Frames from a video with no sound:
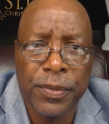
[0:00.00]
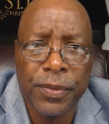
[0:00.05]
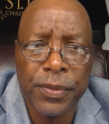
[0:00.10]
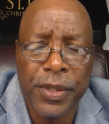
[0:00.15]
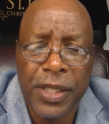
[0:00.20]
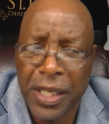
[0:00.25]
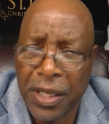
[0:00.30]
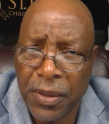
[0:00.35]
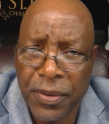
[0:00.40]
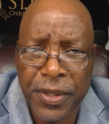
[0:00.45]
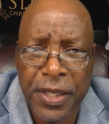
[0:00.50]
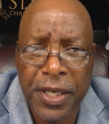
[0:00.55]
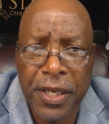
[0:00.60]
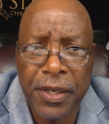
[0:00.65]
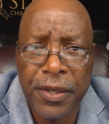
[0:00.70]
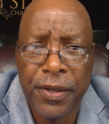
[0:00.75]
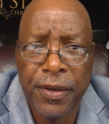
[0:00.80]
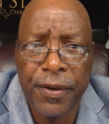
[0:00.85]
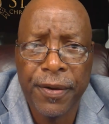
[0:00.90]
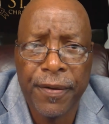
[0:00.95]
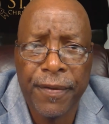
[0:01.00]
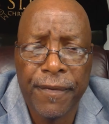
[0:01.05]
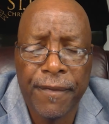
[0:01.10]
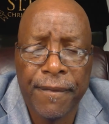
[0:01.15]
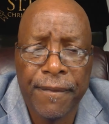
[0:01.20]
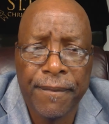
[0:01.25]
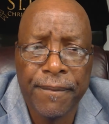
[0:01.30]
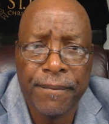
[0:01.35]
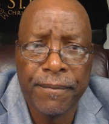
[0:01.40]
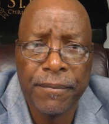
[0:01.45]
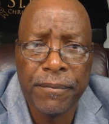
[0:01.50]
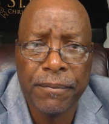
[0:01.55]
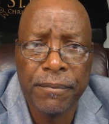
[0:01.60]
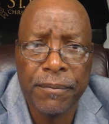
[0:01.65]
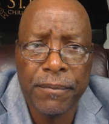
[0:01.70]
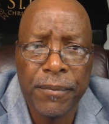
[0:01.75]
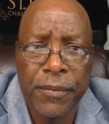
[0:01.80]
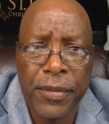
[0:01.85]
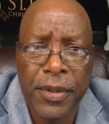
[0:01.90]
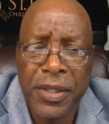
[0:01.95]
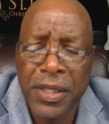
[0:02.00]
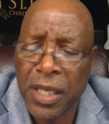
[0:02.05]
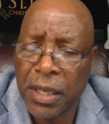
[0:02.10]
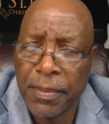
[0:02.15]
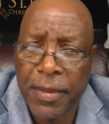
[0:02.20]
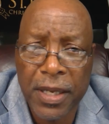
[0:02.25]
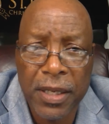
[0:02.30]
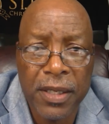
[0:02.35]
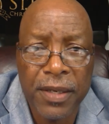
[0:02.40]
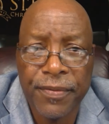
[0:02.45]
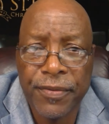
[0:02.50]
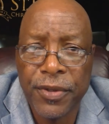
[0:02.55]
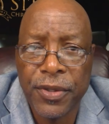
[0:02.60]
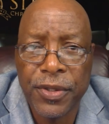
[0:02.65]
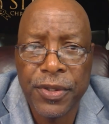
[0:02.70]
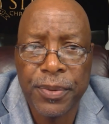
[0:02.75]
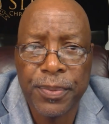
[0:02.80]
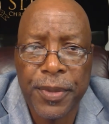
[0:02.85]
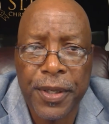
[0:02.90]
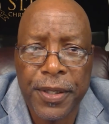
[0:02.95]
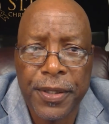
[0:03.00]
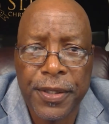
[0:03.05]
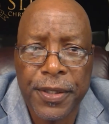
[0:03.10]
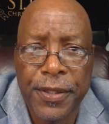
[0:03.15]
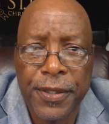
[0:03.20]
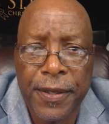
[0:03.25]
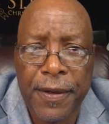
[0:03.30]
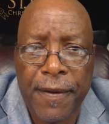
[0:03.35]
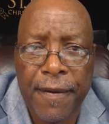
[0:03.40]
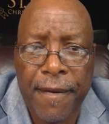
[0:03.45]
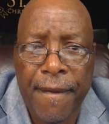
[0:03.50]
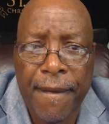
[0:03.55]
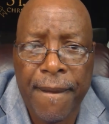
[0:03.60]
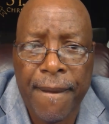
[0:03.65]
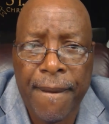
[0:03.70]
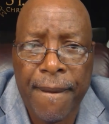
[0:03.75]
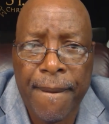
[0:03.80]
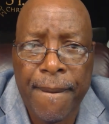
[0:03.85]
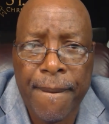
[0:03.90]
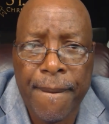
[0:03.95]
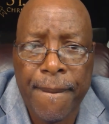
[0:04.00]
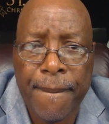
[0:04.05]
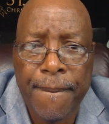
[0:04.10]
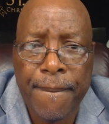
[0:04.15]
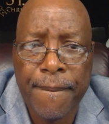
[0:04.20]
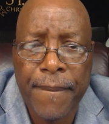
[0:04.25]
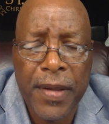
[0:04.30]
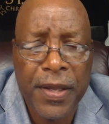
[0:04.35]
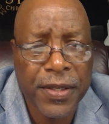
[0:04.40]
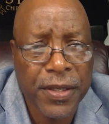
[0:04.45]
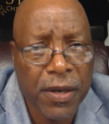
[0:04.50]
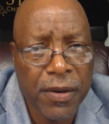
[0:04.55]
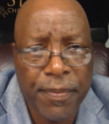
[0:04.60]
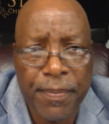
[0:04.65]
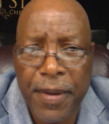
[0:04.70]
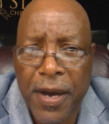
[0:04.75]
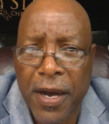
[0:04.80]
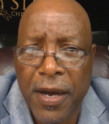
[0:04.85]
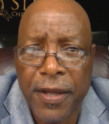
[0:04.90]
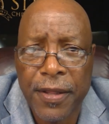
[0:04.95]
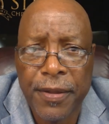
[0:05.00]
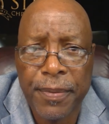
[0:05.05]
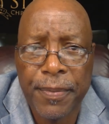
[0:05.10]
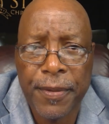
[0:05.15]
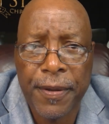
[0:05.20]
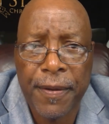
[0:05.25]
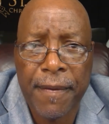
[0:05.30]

Get on the nerve. Tell them I love you too much. It's going to bother me.